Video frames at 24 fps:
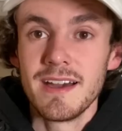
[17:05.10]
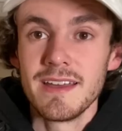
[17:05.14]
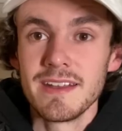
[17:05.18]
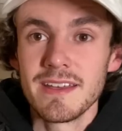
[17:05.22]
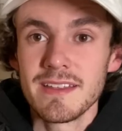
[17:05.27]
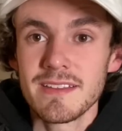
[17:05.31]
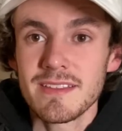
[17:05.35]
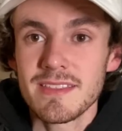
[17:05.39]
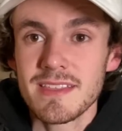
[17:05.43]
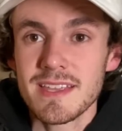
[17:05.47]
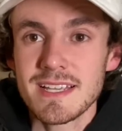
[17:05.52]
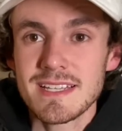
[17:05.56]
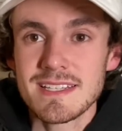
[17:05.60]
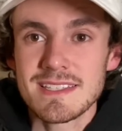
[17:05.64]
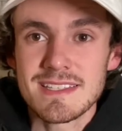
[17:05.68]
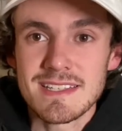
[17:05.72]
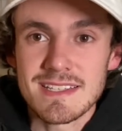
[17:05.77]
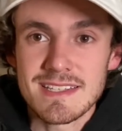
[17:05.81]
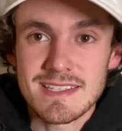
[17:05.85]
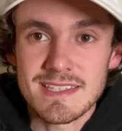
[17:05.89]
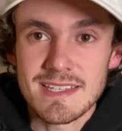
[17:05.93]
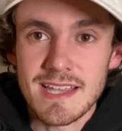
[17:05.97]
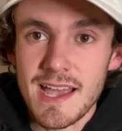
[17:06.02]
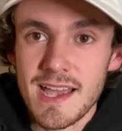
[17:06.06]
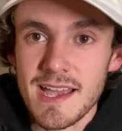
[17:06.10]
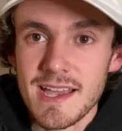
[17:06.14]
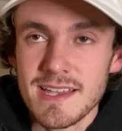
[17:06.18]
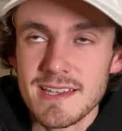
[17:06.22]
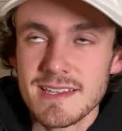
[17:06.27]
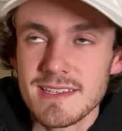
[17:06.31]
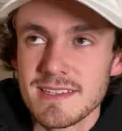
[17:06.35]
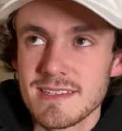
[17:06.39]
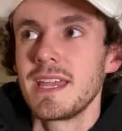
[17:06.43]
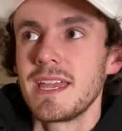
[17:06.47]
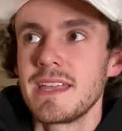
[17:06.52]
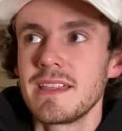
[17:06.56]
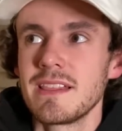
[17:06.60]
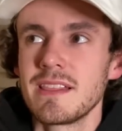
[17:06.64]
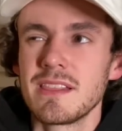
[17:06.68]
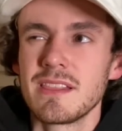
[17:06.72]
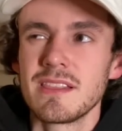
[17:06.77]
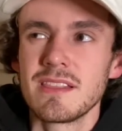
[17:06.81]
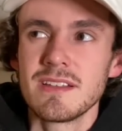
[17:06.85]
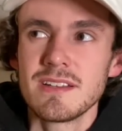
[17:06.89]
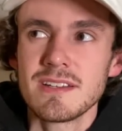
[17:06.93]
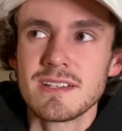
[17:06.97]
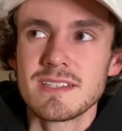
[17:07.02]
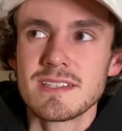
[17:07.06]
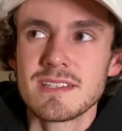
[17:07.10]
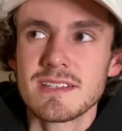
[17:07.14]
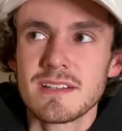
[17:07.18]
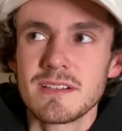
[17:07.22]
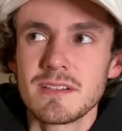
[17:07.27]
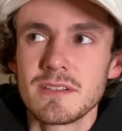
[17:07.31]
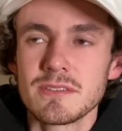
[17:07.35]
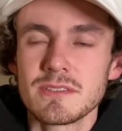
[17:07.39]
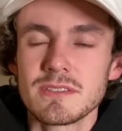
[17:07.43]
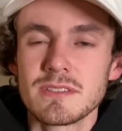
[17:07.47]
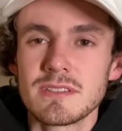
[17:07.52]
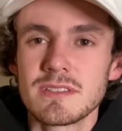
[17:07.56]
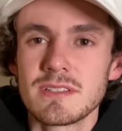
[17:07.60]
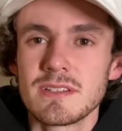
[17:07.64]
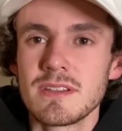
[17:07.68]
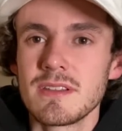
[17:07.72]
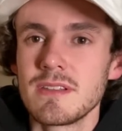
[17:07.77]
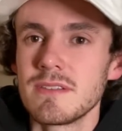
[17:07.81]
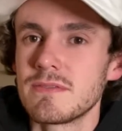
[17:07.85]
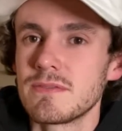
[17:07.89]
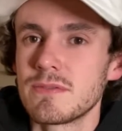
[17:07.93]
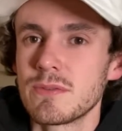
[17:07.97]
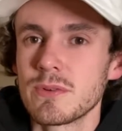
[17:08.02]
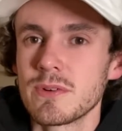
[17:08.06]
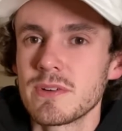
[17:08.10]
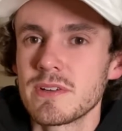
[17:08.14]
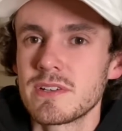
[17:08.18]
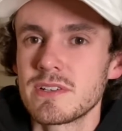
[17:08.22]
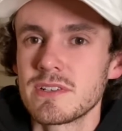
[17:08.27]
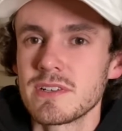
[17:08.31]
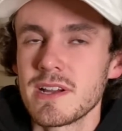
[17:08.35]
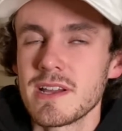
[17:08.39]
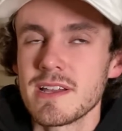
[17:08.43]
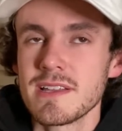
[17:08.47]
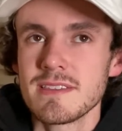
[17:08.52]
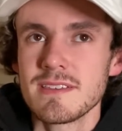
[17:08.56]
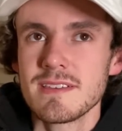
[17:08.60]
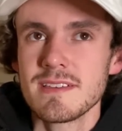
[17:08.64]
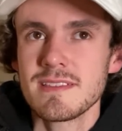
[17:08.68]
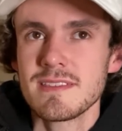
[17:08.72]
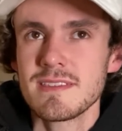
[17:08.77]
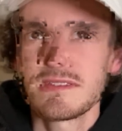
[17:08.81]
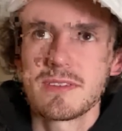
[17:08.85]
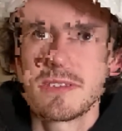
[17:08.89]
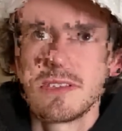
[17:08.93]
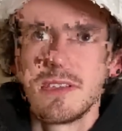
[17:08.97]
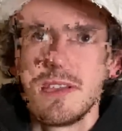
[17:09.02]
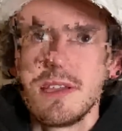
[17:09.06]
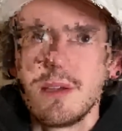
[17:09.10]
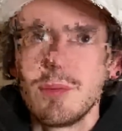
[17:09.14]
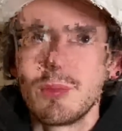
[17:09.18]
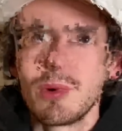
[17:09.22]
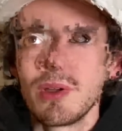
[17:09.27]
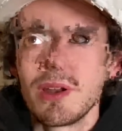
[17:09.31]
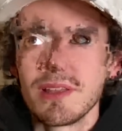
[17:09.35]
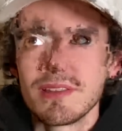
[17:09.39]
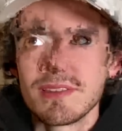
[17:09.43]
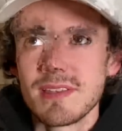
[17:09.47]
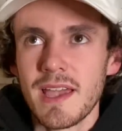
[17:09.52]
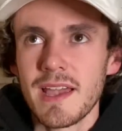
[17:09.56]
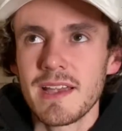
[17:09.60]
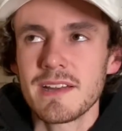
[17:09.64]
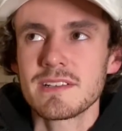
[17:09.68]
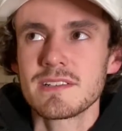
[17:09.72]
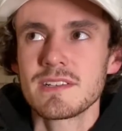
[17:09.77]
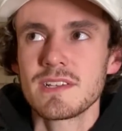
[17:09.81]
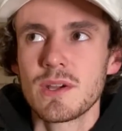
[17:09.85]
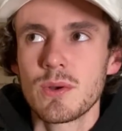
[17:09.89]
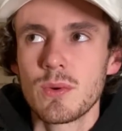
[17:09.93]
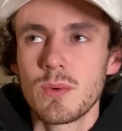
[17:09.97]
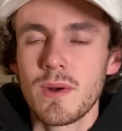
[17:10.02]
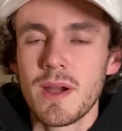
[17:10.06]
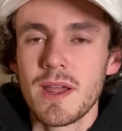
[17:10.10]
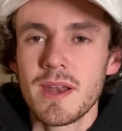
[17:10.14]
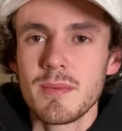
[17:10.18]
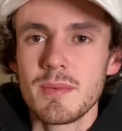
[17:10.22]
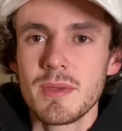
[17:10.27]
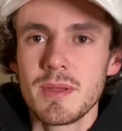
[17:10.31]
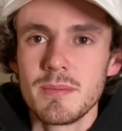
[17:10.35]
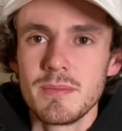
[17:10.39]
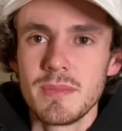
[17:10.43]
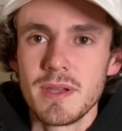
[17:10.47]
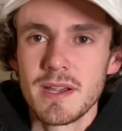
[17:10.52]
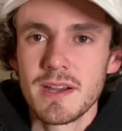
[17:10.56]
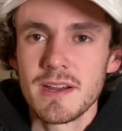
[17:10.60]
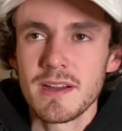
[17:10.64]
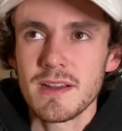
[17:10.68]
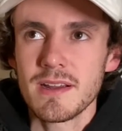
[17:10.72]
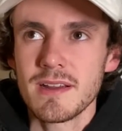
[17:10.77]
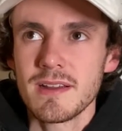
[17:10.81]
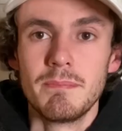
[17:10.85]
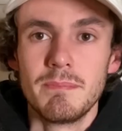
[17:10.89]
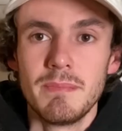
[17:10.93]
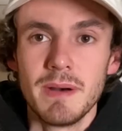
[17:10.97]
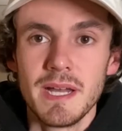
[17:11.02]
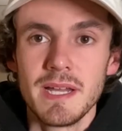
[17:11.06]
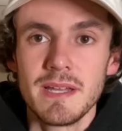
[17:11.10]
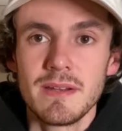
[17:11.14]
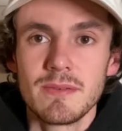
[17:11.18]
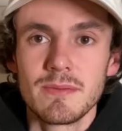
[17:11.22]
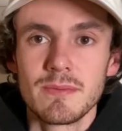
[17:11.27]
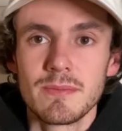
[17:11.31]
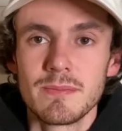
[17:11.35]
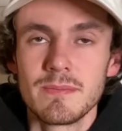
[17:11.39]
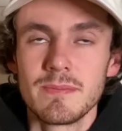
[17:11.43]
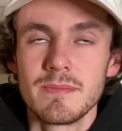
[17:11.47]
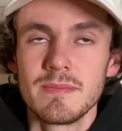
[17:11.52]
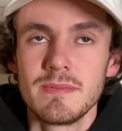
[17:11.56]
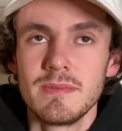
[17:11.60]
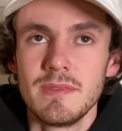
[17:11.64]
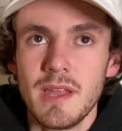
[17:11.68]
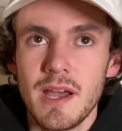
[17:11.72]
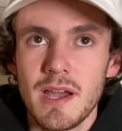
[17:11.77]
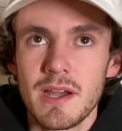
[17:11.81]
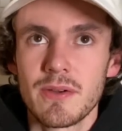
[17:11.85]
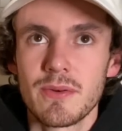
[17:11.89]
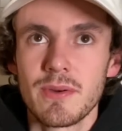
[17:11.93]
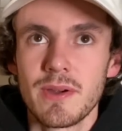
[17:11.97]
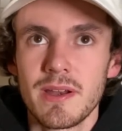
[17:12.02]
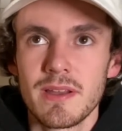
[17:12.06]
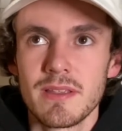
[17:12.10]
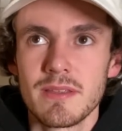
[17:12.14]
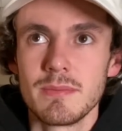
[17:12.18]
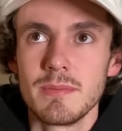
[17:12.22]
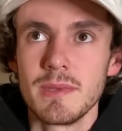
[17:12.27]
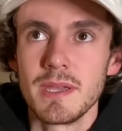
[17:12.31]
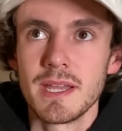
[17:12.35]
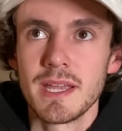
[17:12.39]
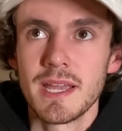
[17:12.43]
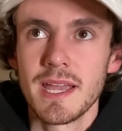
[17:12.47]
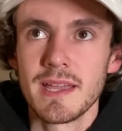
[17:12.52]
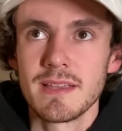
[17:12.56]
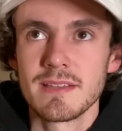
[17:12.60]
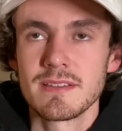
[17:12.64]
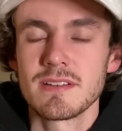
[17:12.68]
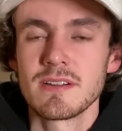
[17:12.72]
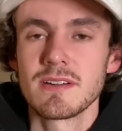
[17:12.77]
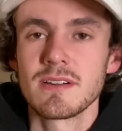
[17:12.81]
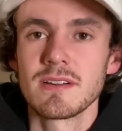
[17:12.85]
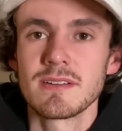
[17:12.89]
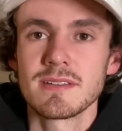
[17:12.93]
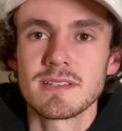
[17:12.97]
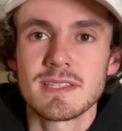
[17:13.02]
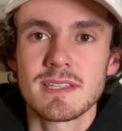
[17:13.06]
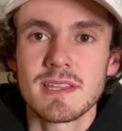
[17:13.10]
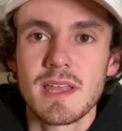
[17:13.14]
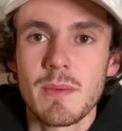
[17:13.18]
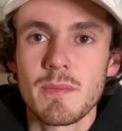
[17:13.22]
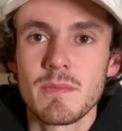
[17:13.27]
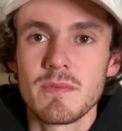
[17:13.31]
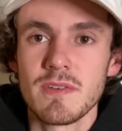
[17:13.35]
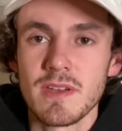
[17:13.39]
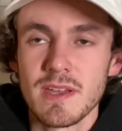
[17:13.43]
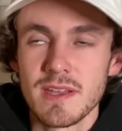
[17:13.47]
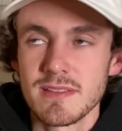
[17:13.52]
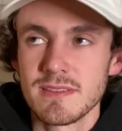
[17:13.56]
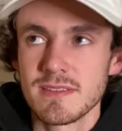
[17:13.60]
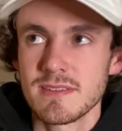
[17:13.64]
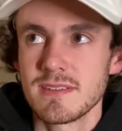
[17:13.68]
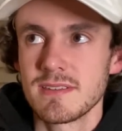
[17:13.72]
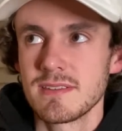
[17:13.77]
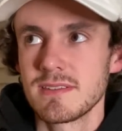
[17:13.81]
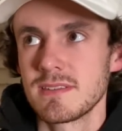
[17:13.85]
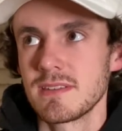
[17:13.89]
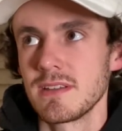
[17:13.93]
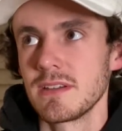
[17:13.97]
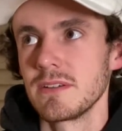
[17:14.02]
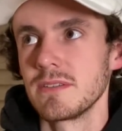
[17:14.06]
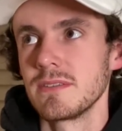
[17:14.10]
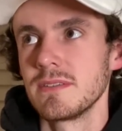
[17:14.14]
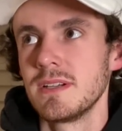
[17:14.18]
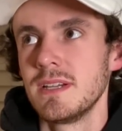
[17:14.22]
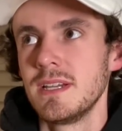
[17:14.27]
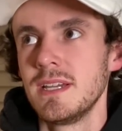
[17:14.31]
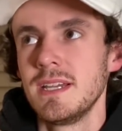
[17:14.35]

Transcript: Another thing is the size. It looks closer to the Ford Transits, but it's actually quite a bit bigger, but not quite as big as our step vans. So